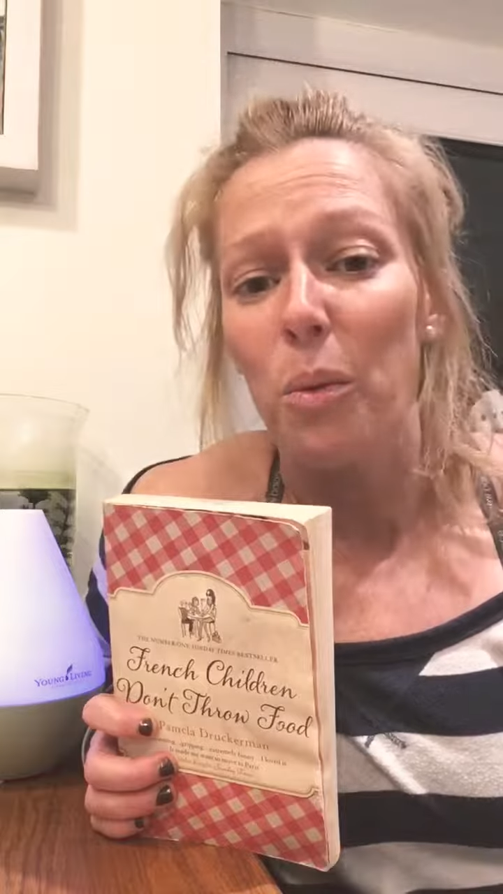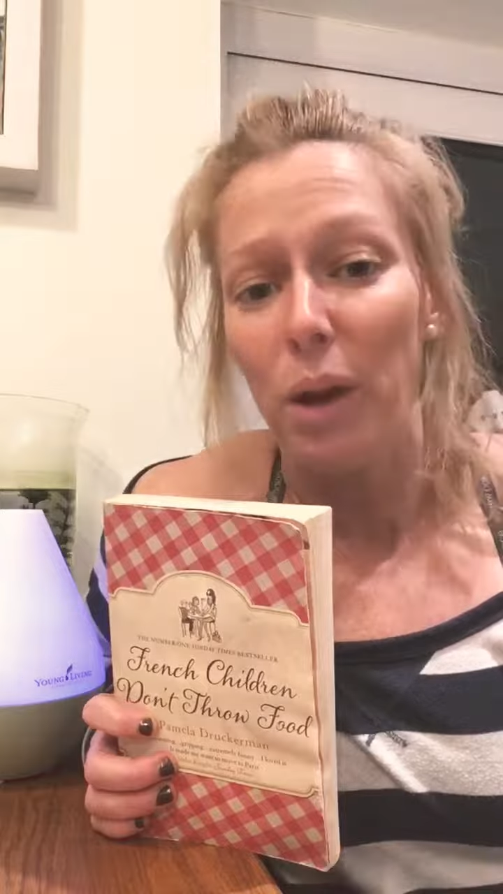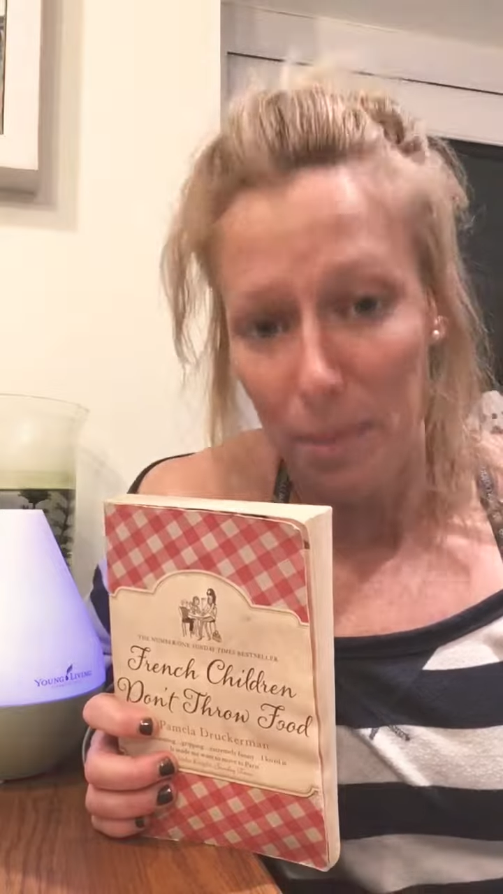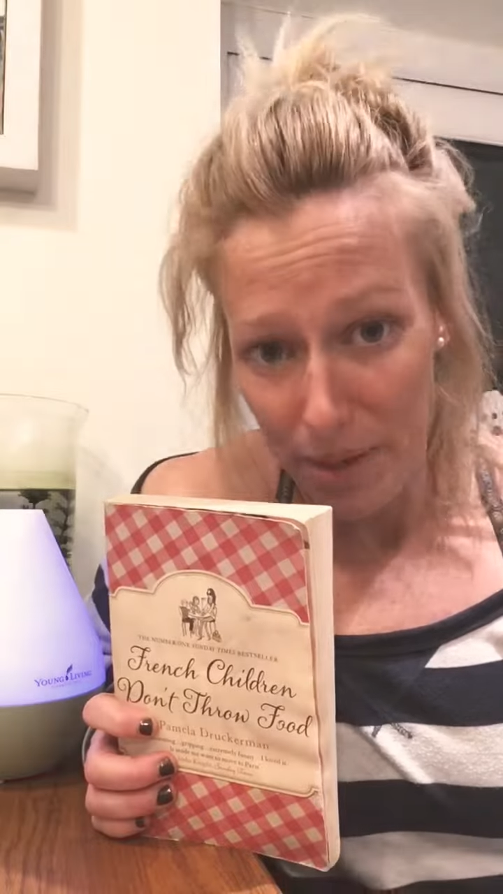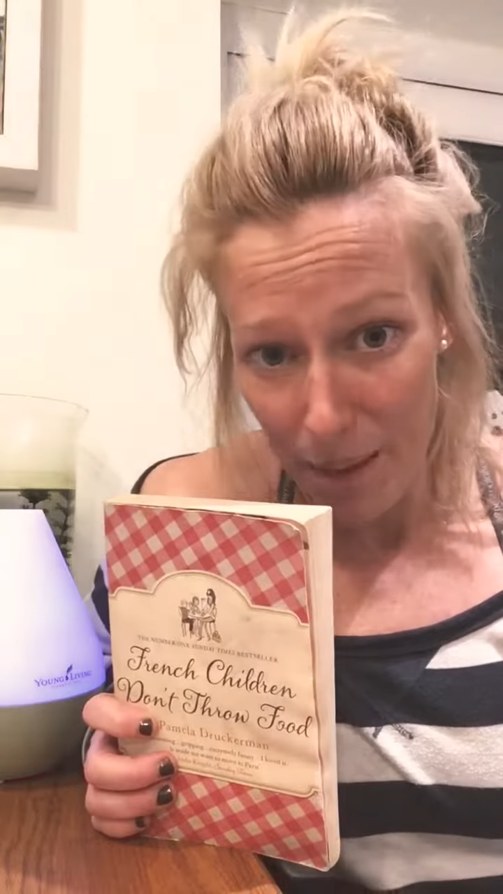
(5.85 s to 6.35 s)

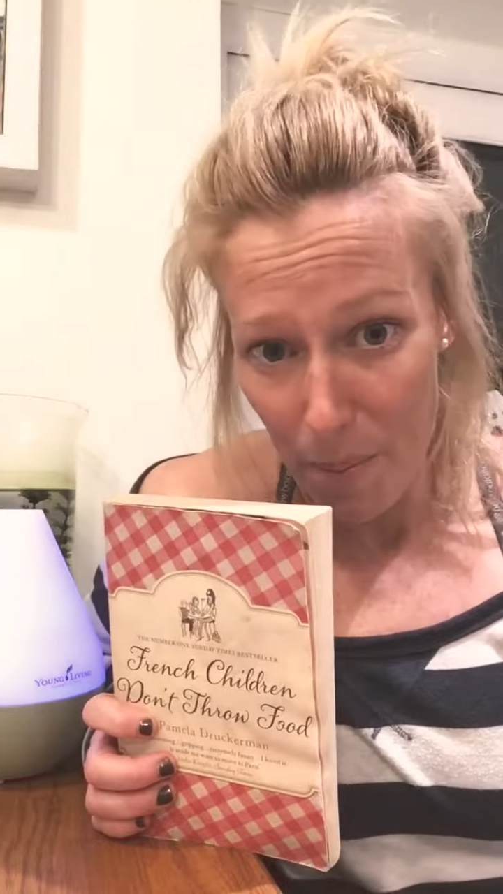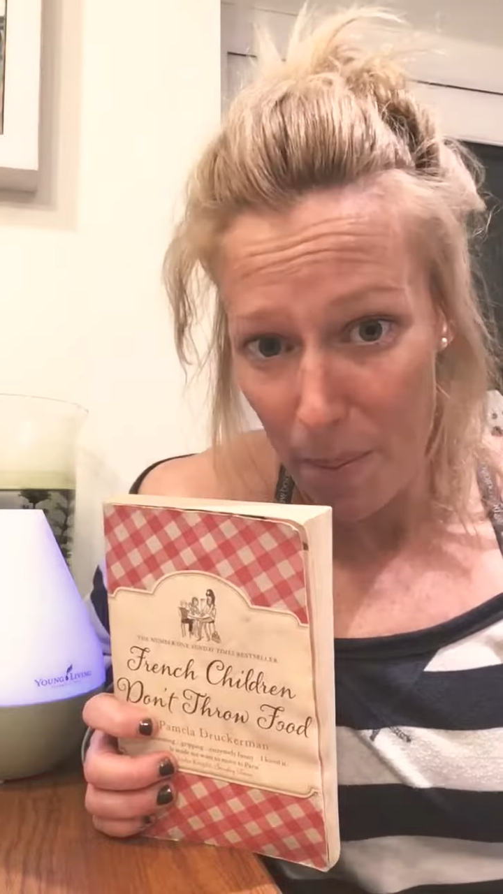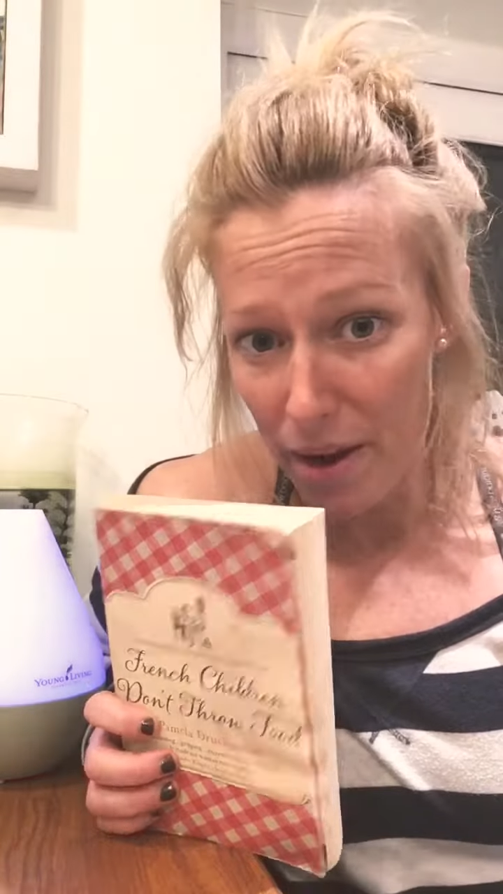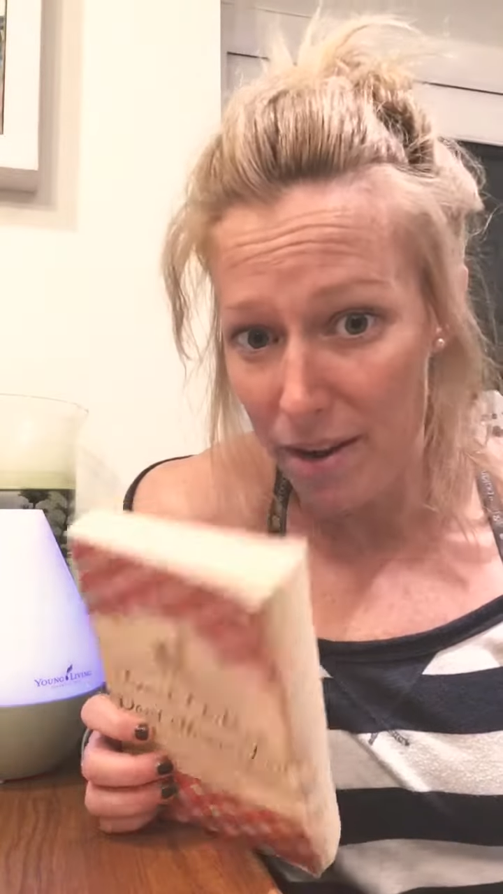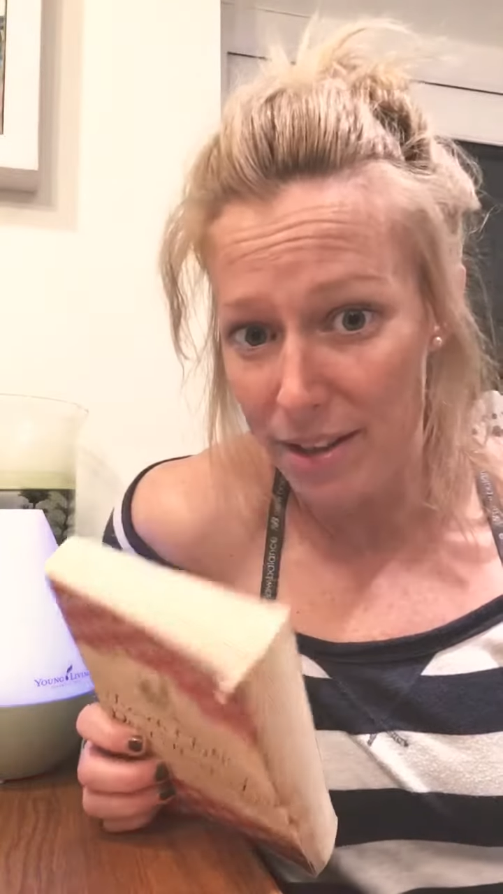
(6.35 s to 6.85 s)
When I became a
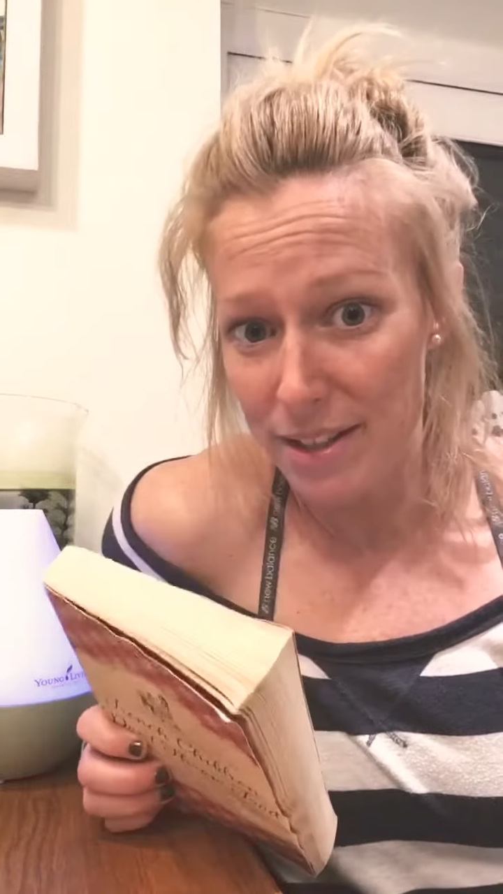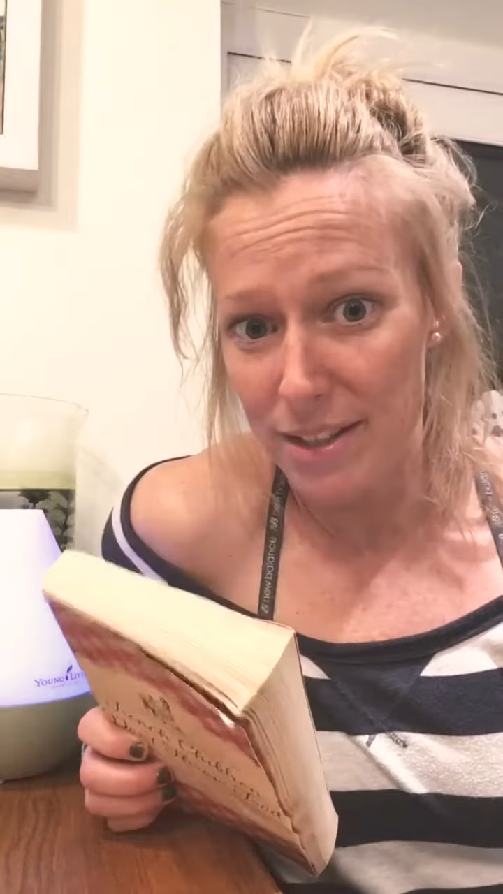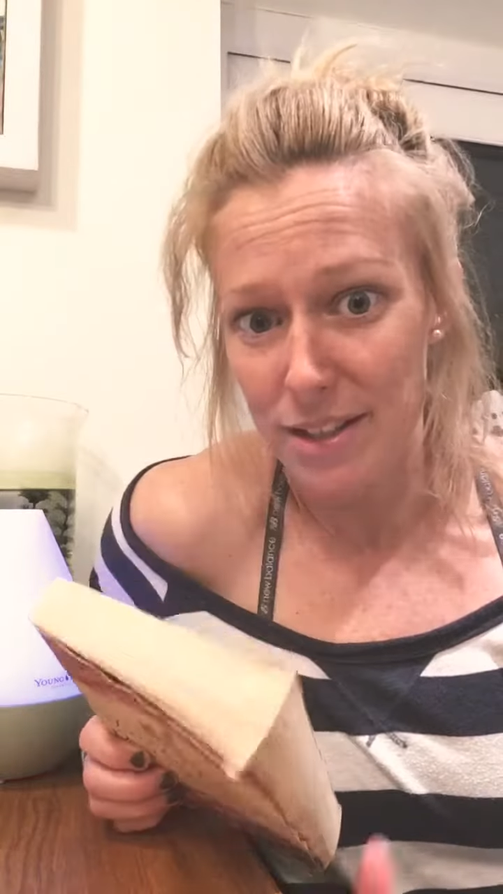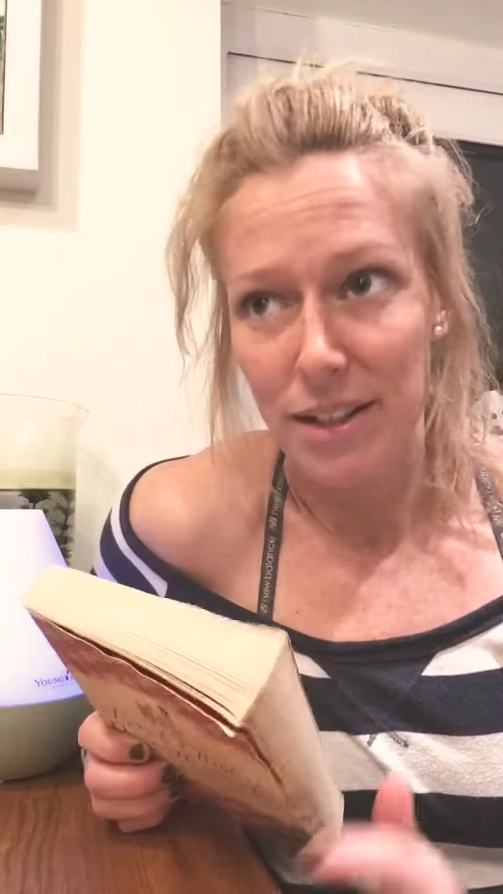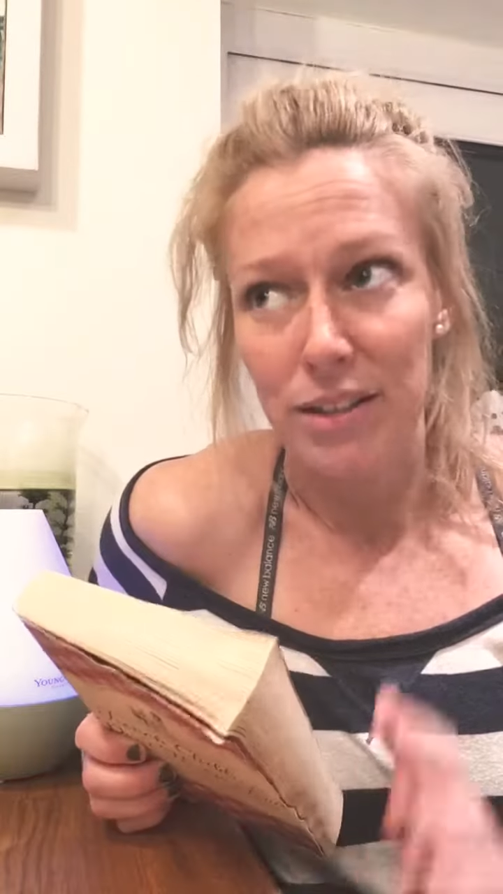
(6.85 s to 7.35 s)

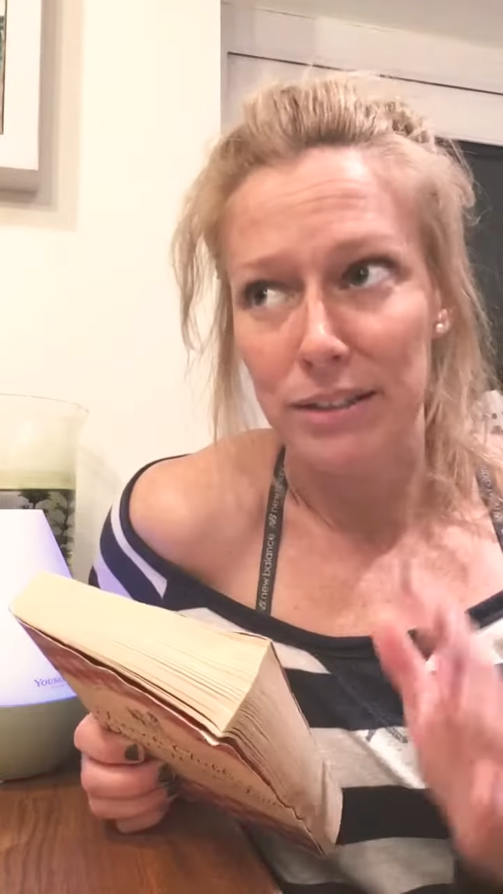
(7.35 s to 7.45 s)
parent